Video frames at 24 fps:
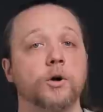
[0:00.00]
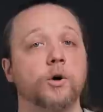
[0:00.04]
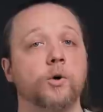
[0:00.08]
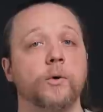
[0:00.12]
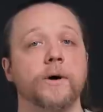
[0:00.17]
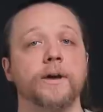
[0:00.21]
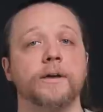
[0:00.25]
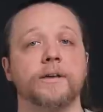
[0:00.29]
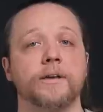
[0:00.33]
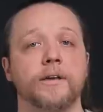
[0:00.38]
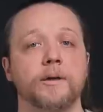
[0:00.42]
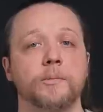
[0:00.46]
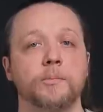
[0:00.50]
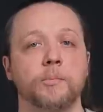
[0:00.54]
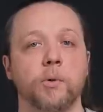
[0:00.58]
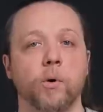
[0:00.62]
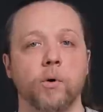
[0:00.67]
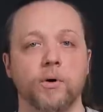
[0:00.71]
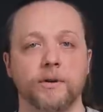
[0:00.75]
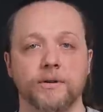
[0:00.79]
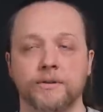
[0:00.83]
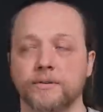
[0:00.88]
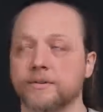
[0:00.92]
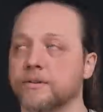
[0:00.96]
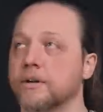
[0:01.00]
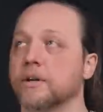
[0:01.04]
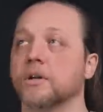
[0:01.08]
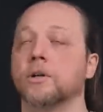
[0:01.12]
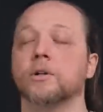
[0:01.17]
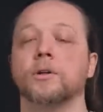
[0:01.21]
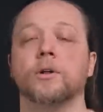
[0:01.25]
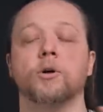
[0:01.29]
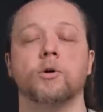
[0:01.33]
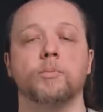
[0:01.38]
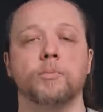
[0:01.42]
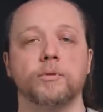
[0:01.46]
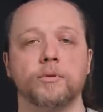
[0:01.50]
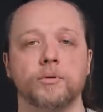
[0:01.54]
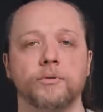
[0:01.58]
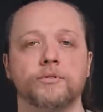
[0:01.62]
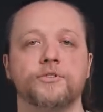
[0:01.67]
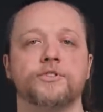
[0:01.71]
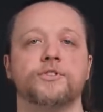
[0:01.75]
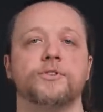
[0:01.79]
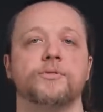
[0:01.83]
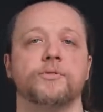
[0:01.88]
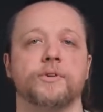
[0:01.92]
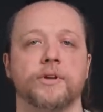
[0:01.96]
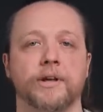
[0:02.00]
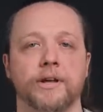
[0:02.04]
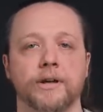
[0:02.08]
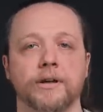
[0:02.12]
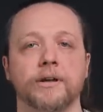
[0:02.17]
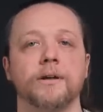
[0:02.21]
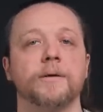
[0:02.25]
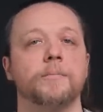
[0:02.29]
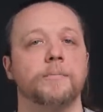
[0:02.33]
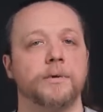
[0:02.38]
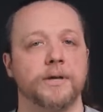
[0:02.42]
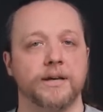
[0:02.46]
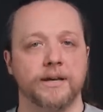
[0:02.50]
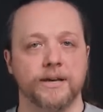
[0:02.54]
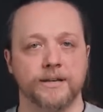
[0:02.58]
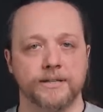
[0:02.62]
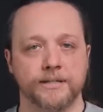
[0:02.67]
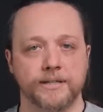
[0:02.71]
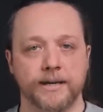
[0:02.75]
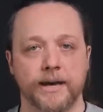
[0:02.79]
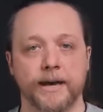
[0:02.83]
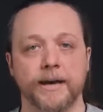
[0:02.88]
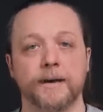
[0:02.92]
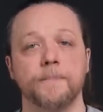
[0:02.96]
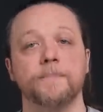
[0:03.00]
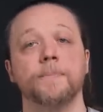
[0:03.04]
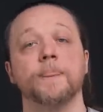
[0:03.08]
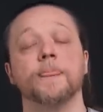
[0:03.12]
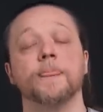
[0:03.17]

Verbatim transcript: Quick, important, global tuning P S A.